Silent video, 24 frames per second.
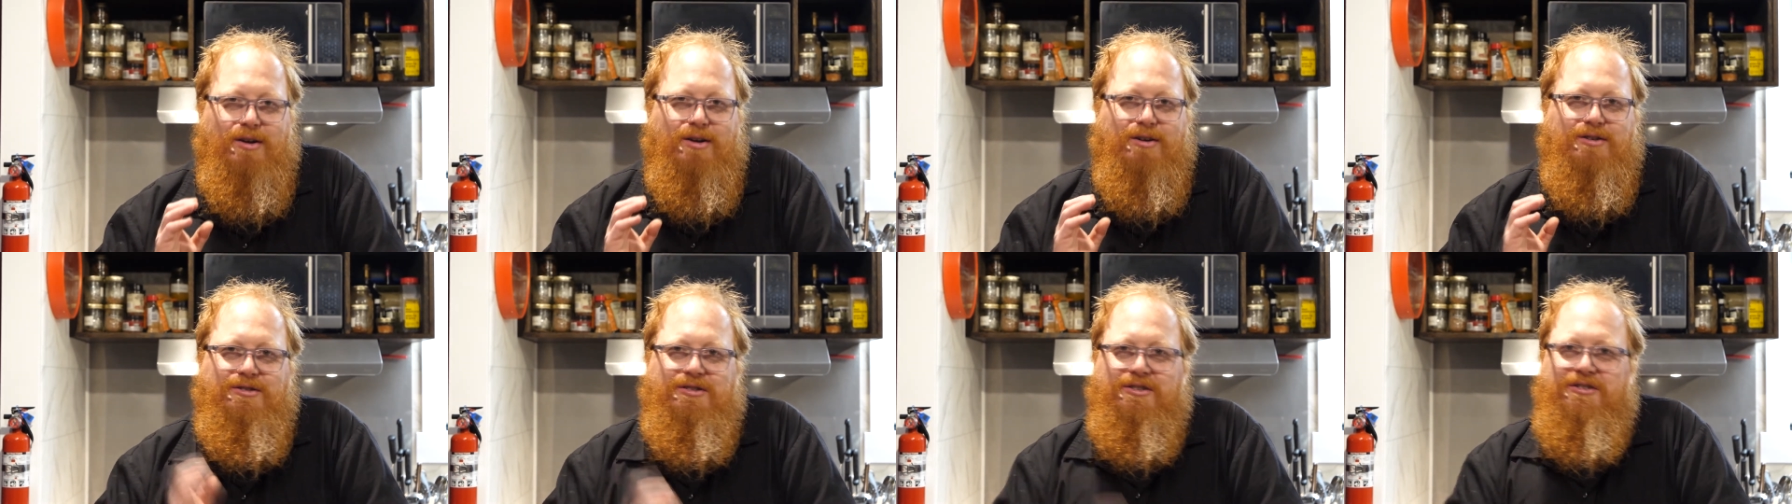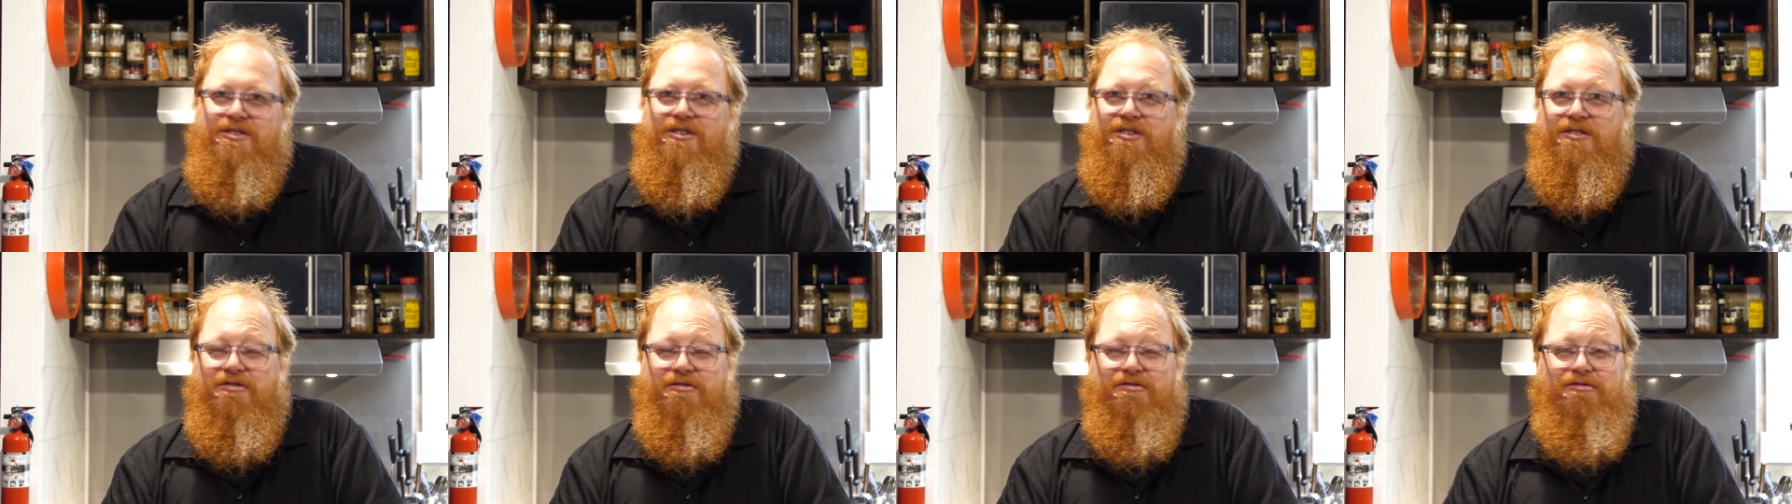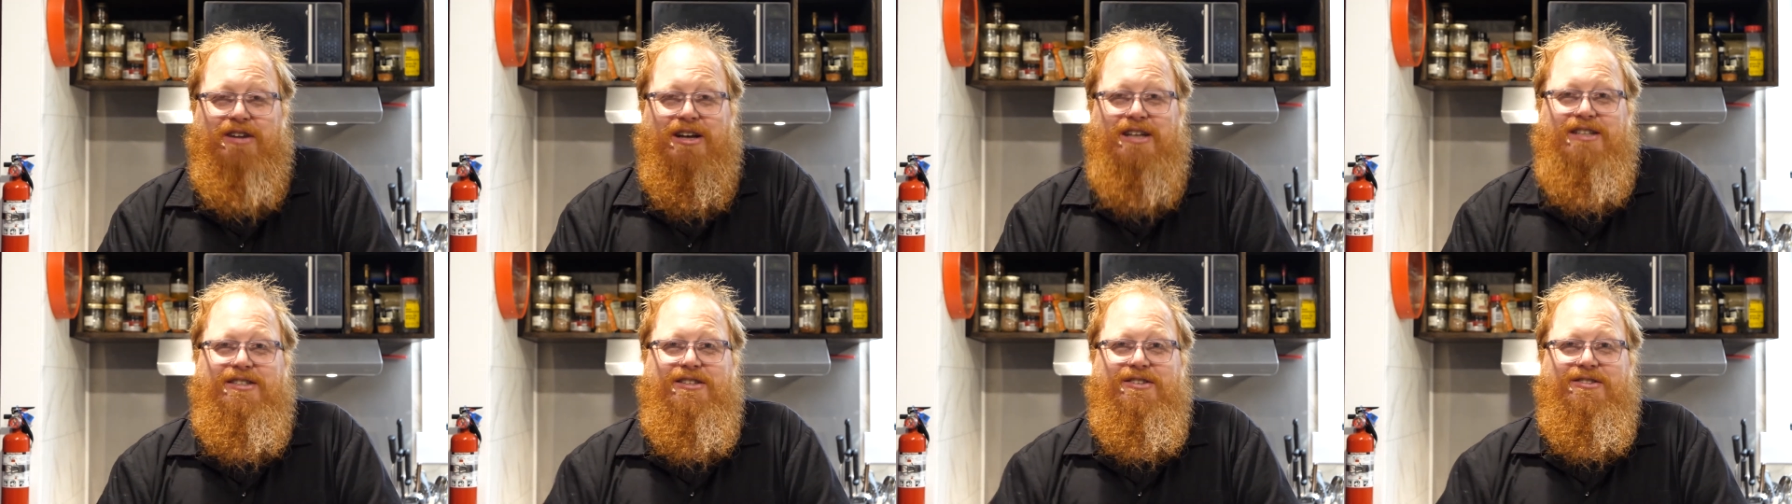It's just a
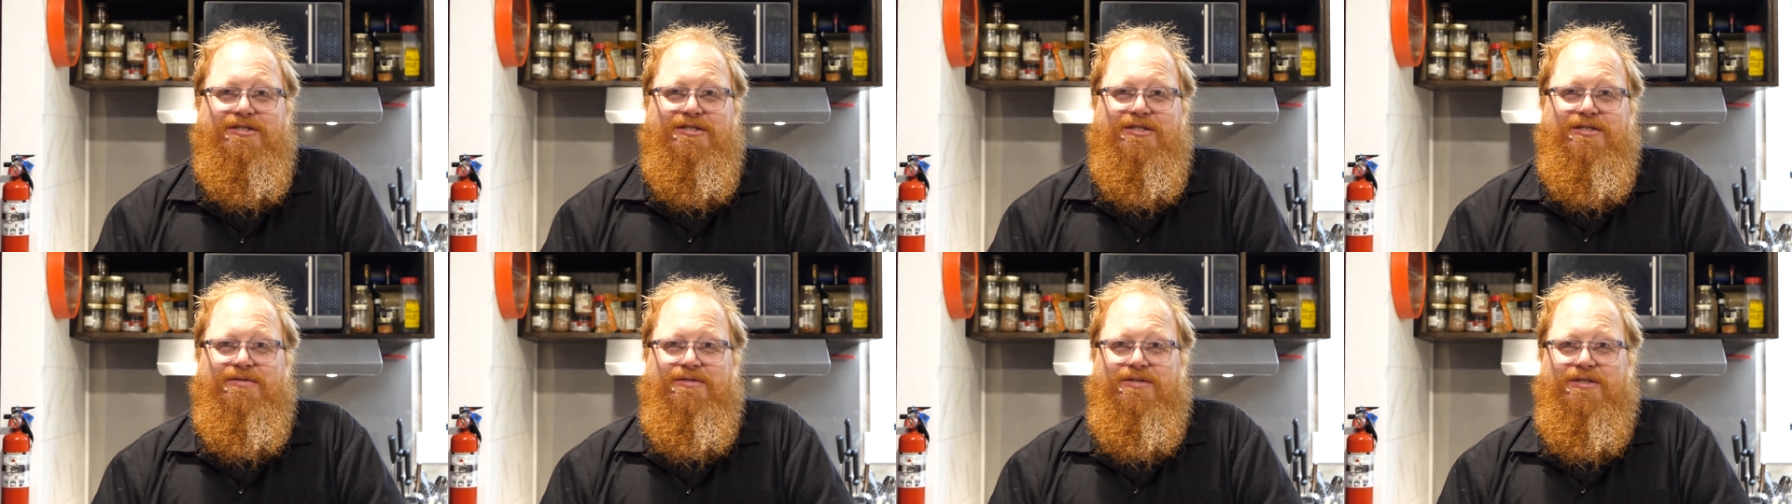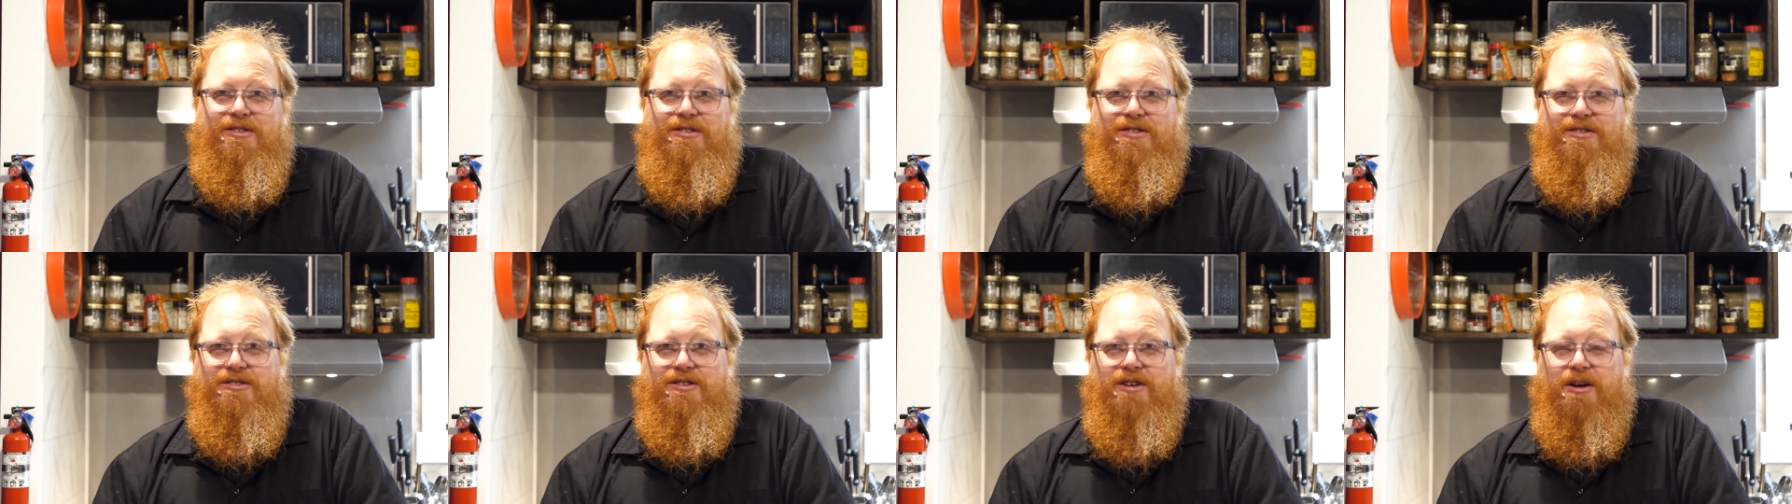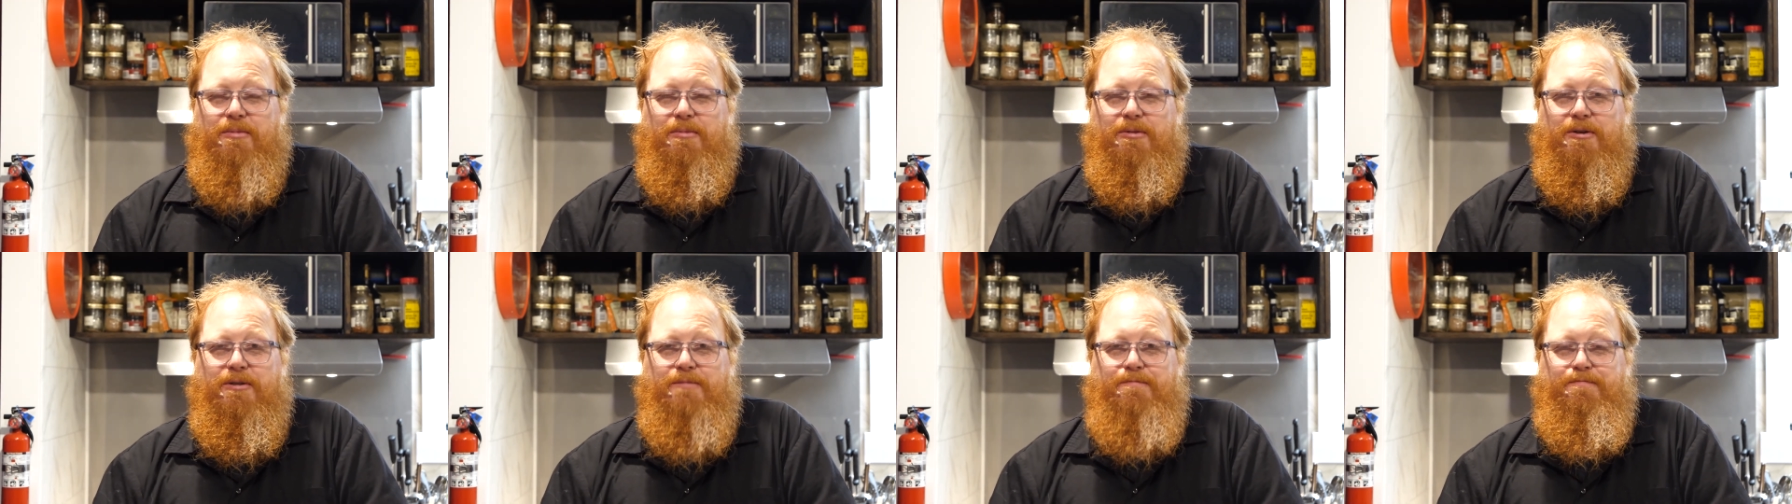great dessert for the
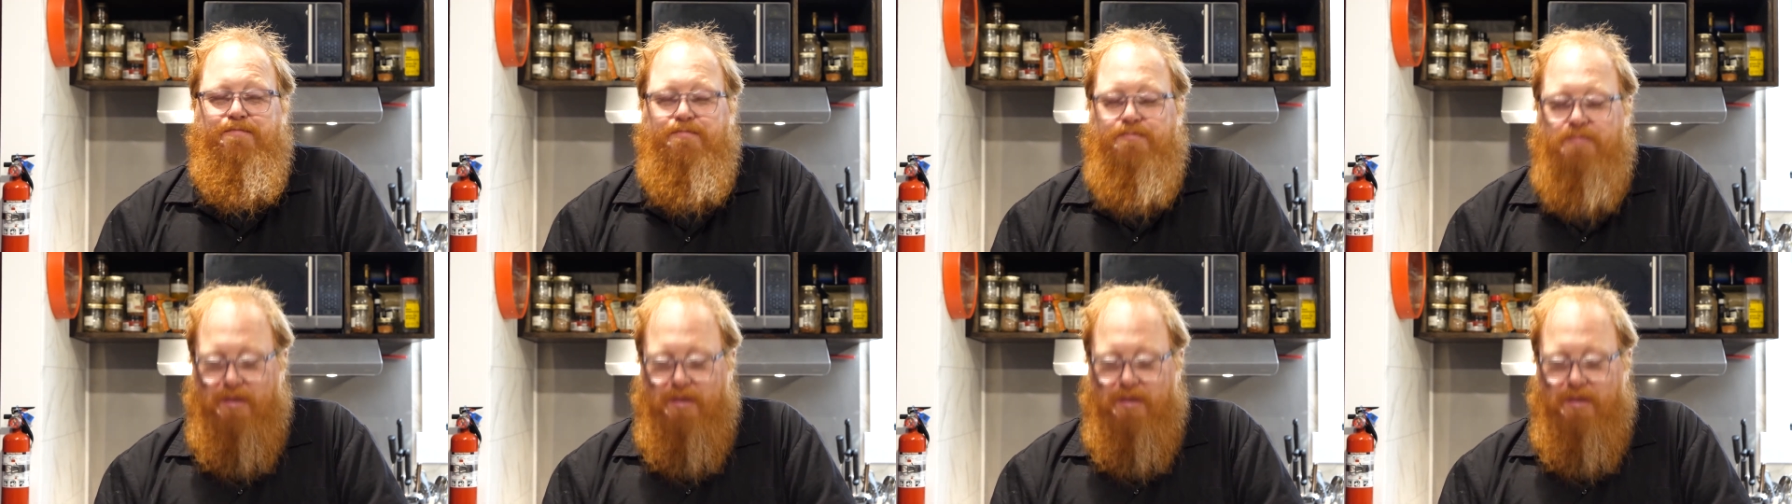summer.